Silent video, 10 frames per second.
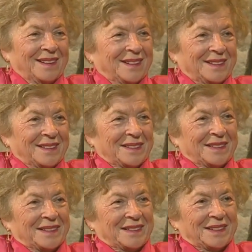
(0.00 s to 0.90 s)
And then
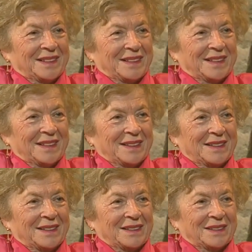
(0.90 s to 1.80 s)
what happened after
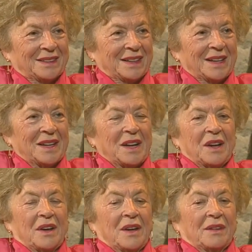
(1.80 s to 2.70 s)
Ungvar?
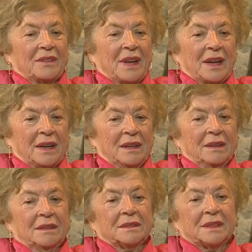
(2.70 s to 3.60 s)

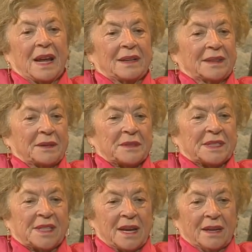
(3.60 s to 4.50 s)
Well, then they was
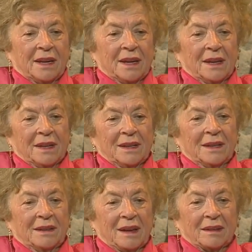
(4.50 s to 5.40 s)
taking
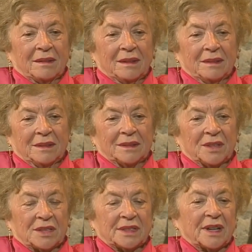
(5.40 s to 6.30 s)
like
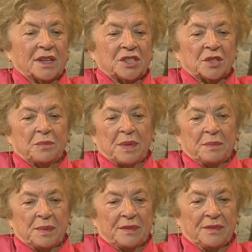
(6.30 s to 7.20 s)
those rich
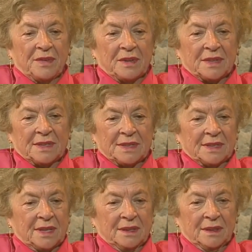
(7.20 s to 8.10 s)
people
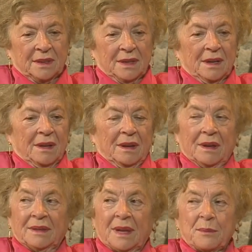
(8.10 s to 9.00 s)
first,
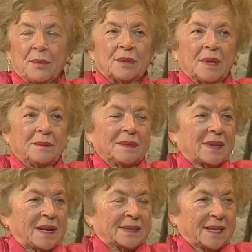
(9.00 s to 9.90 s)
and they put them
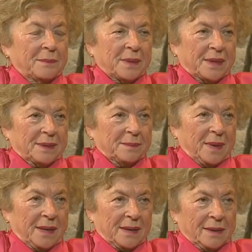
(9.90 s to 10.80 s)
in a separate
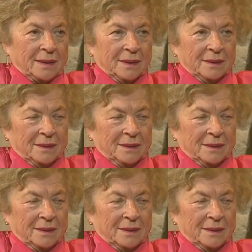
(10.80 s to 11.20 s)
barrack,